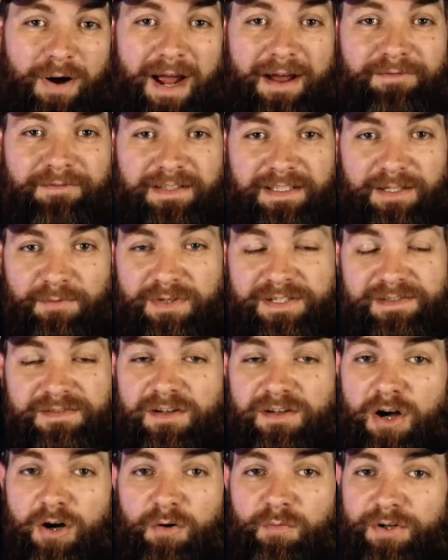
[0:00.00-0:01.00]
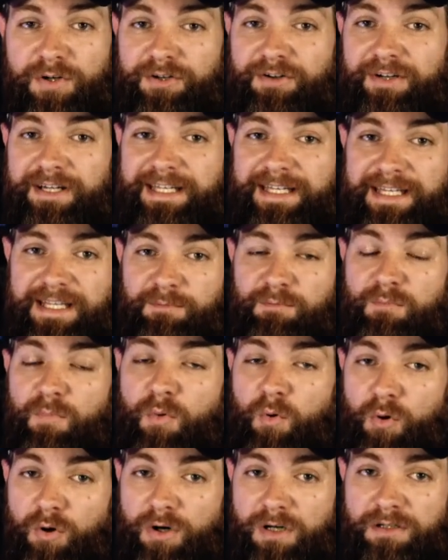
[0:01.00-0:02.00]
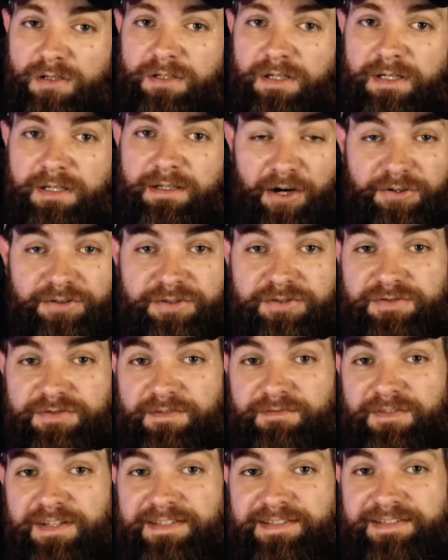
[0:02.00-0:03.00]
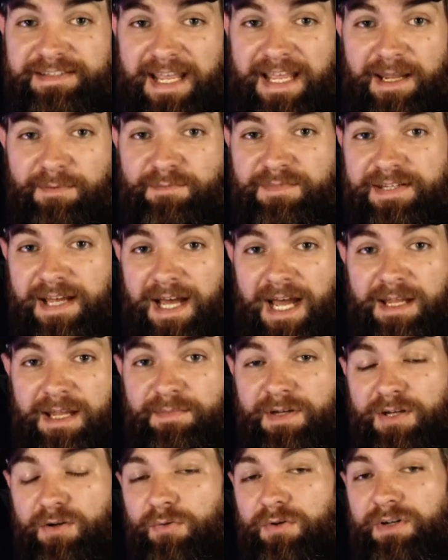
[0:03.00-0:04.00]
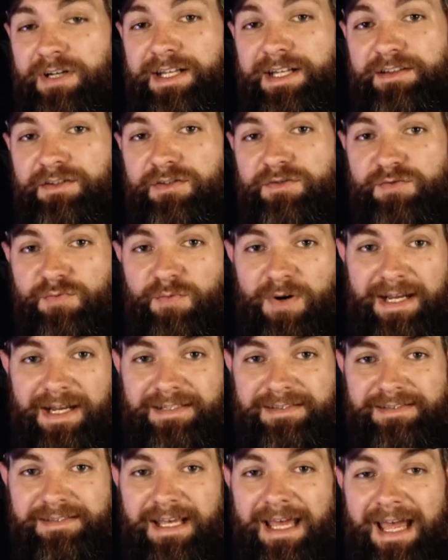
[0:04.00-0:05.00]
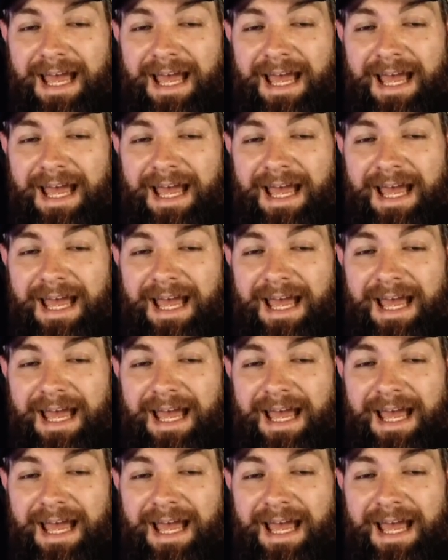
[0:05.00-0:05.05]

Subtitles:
graphic that we saw where you're going to need more characters of the same type in order to hit those ranks.